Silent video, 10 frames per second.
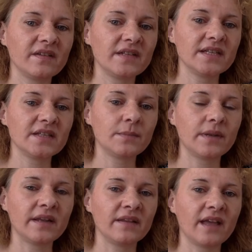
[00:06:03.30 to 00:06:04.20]
and
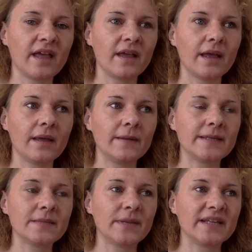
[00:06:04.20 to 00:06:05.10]

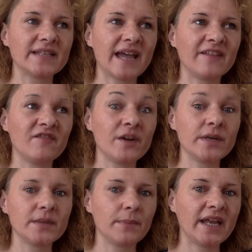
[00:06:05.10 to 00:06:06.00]
disciplines and very
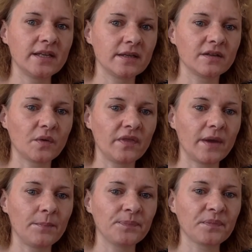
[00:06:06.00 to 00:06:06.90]
dependent on
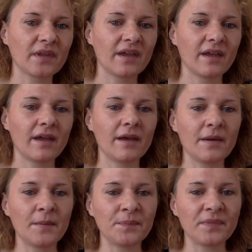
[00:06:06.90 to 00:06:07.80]

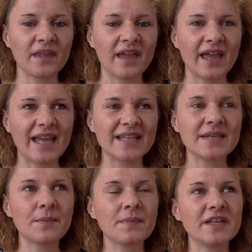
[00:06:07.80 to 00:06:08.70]
them.
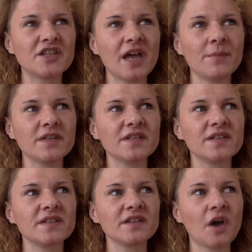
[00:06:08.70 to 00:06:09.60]

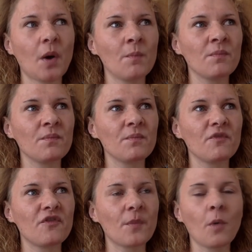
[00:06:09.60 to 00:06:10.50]
Interpreters come
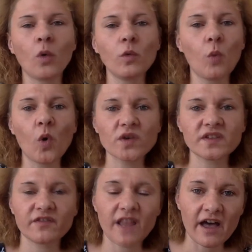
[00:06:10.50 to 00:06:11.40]
from all walks
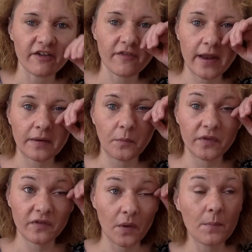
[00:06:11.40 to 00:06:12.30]
of life and
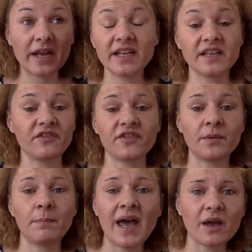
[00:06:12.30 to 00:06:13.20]
with so many
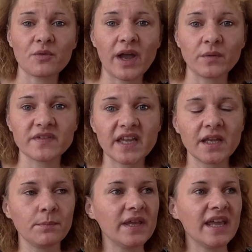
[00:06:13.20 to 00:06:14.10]
different backgrounds. They
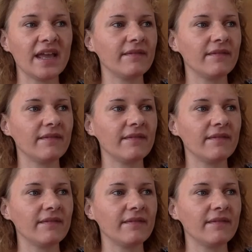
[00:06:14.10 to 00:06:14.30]
can be